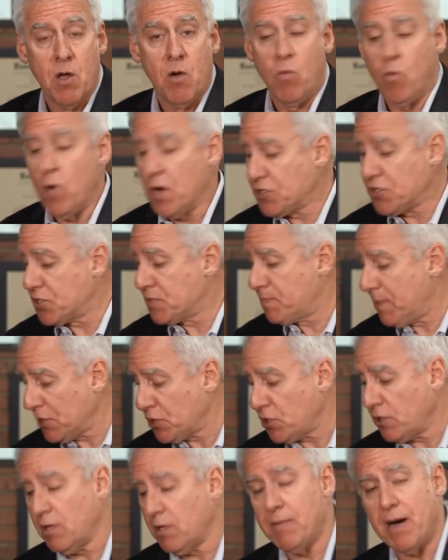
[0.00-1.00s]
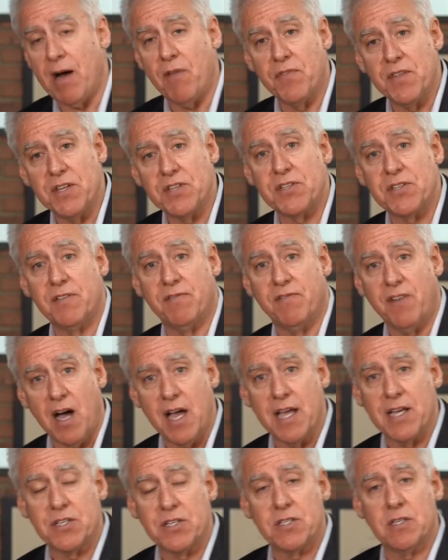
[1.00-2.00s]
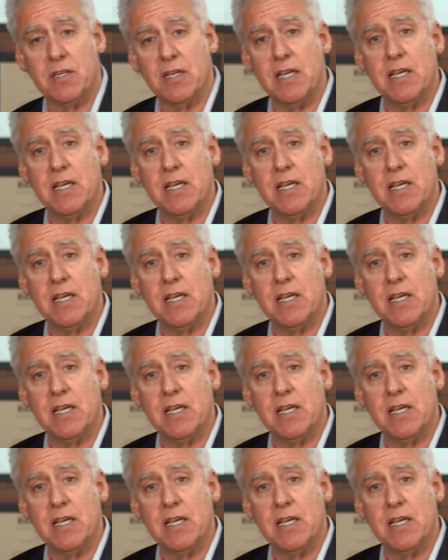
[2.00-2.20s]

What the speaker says: What's special about this device